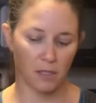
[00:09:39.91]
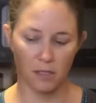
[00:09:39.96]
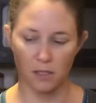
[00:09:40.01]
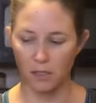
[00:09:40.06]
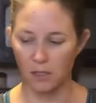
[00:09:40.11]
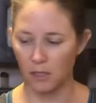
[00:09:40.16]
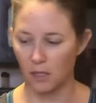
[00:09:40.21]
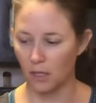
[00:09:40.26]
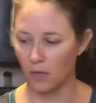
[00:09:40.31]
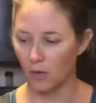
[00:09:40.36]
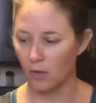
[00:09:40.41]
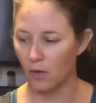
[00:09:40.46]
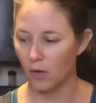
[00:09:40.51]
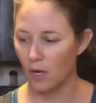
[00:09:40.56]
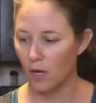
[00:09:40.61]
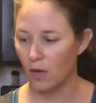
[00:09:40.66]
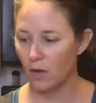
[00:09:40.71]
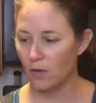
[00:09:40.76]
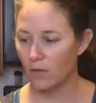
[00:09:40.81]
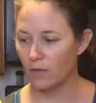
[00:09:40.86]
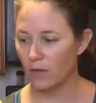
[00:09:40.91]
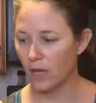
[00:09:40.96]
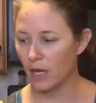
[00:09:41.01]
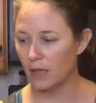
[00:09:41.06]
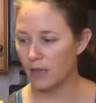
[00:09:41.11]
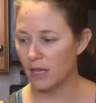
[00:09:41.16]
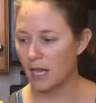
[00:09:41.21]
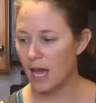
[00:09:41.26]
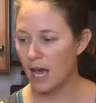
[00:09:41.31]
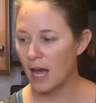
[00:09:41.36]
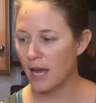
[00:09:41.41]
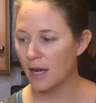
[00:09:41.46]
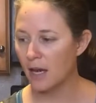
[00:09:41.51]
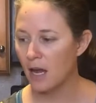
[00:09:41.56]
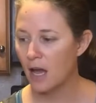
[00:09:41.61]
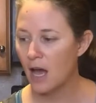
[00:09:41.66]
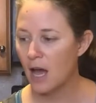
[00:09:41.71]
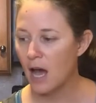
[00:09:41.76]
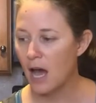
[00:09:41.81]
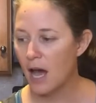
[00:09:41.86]
So I've got that.
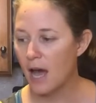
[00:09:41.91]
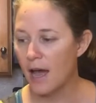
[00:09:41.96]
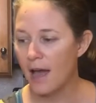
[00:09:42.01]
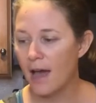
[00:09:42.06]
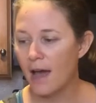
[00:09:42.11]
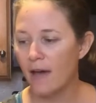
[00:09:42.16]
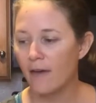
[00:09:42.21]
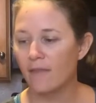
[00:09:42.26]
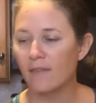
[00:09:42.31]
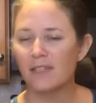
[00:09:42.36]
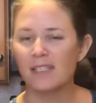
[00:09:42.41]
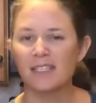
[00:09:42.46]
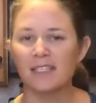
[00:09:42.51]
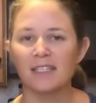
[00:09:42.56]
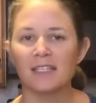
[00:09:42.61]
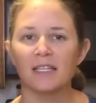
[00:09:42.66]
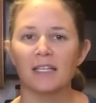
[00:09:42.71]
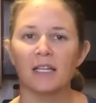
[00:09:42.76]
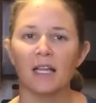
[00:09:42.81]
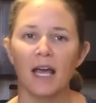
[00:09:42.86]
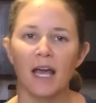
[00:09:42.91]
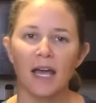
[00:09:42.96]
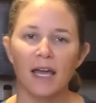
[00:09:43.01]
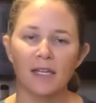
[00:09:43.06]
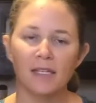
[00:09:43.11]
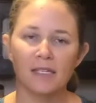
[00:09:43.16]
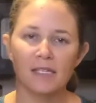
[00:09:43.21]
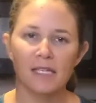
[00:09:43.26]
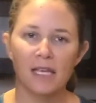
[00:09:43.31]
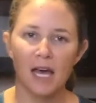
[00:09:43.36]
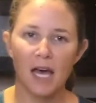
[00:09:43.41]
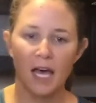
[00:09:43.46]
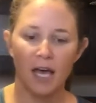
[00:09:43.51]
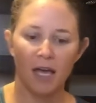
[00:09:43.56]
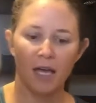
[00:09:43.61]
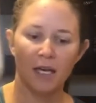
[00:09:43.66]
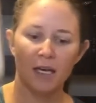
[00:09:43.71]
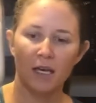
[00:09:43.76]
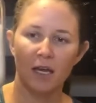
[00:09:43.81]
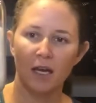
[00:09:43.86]
I have still a
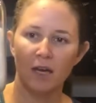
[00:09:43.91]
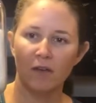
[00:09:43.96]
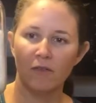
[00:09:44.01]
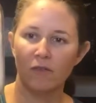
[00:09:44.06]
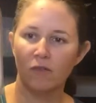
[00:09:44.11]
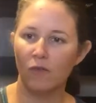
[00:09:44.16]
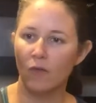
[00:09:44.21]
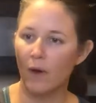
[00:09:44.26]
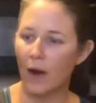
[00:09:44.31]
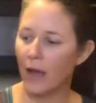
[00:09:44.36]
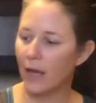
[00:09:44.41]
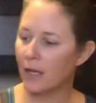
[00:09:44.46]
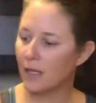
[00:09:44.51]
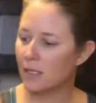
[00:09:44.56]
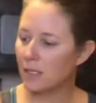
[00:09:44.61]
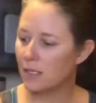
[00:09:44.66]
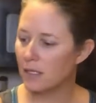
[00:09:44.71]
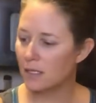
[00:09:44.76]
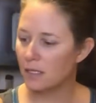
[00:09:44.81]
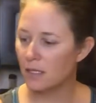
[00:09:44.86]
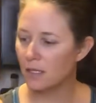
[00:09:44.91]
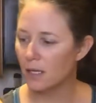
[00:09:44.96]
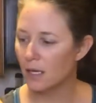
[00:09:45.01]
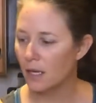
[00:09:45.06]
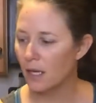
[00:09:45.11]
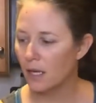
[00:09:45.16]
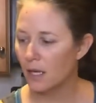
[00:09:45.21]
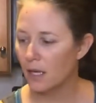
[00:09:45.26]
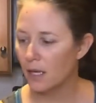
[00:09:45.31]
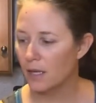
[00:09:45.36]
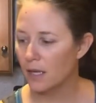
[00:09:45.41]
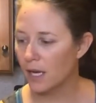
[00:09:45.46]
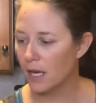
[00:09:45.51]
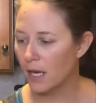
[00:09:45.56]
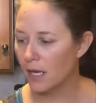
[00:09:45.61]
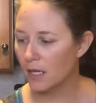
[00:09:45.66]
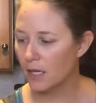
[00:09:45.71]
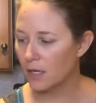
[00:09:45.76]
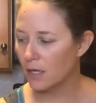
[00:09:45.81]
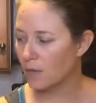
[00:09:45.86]
ton of rice that I
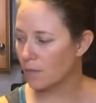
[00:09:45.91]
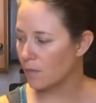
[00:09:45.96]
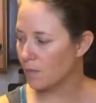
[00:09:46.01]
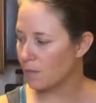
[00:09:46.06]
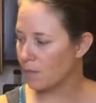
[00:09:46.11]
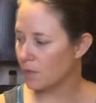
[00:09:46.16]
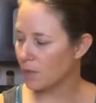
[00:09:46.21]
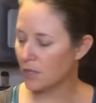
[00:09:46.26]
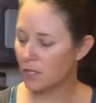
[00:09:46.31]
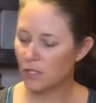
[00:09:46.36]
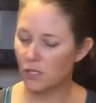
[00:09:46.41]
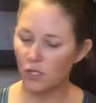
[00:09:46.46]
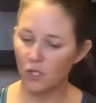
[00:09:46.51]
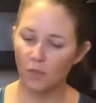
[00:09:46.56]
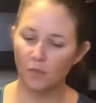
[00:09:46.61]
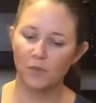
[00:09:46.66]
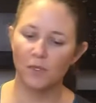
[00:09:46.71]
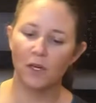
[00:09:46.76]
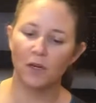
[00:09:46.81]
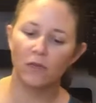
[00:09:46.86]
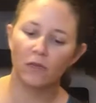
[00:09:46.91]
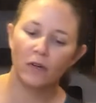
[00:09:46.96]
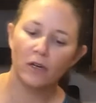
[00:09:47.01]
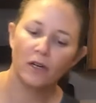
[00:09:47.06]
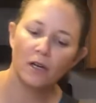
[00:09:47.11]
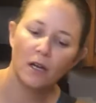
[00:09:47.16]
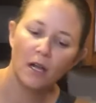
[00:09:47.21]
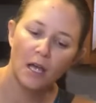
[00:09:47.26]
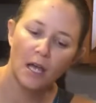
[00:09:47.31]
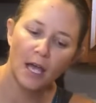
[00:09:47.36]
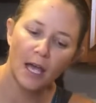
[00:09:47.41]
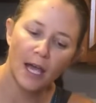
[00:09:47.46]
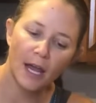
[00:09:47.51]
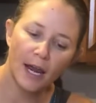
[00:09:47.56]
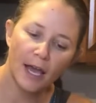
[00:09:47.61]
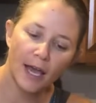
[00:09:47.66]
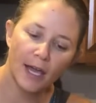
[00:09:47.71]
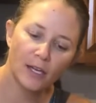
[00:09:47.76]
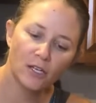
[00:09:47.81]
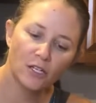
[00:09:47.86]
could put the soups over, and I
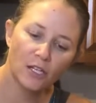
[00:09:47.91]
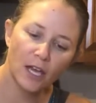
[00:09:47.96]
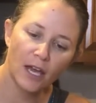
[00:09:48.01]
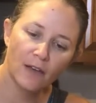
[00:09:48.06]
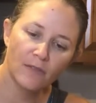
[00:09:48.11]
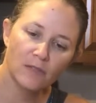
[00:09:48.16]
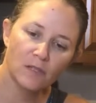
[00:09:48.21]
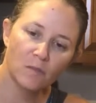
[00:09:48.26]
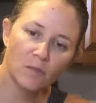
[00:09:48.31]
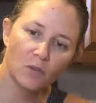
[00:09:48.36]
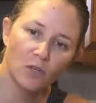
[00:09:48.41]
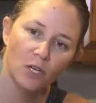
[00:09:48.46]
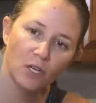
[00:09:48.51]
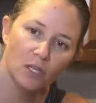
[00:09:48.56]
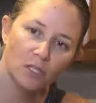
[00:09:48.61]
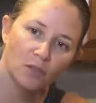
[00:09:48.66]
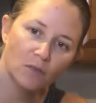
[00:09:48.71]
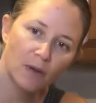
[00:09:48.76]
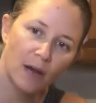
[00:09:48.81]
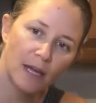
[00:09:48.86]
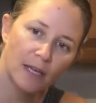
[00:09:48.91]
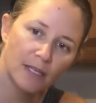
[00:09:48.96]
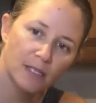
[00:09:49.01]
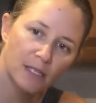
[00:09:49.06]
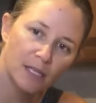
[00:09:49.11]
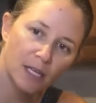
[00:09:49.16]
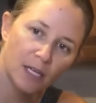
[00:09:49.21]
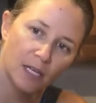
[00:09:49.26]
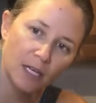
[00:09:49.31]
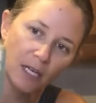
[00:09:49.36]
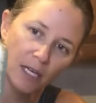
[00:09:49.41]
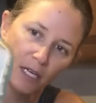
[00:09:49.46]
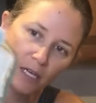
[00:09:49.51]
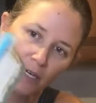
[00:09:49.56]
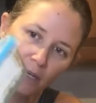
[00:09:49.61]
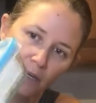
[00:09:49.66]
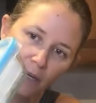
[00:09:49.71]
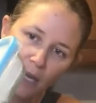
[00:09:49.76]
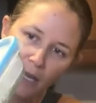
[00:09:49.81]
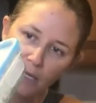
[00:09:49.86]
actually have some cooked rice in
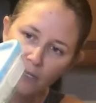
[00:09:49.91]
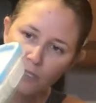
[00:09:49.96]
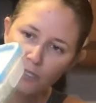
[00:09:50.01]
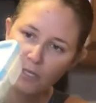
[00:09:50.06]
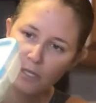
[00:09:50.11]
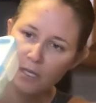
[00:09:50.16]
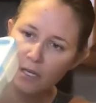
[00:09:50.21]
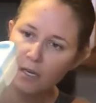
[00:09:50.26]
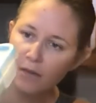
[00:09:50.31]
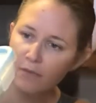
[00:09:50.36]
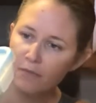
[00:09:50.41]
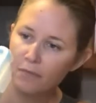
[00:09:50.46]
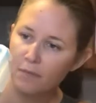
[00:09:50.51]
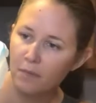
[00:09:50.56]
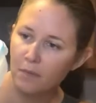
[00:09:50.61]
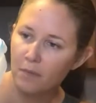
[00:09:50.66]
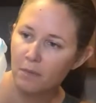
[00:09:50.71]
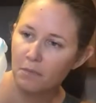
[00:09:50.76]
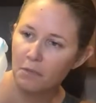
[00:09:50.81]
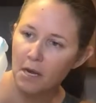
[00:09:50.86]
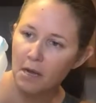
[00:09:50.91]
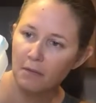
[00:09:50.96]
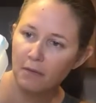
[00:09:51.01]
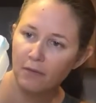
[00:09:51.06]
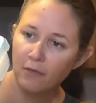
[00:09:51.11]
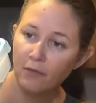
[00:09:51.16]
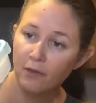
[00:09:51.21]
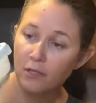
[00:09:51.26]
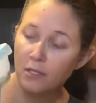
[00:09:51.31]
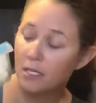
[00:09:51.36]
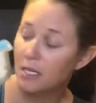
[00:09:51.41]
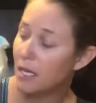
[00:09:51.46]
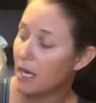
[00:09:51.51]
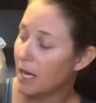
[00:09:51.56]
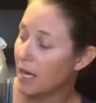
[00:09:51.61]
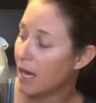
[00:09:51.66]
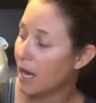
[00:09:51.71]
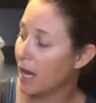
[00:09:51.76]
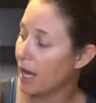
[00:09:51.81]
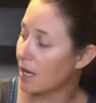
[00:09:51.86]
here, actually enough probably for
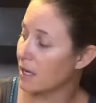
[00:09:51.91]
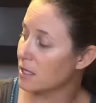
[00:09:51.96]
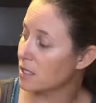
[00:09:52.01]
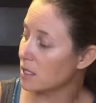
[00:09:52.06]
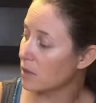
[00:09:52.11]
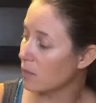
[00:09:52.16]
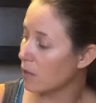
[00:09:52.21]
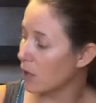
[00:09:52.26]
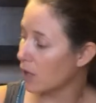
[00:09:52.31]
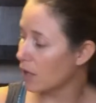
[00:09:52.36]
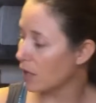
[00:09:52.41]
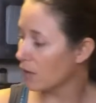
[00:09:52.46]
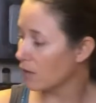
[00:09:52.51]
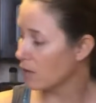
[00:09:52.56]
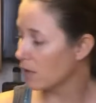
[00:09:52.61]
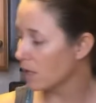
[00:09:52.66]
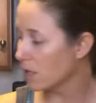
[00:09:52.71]
today and tomorrow.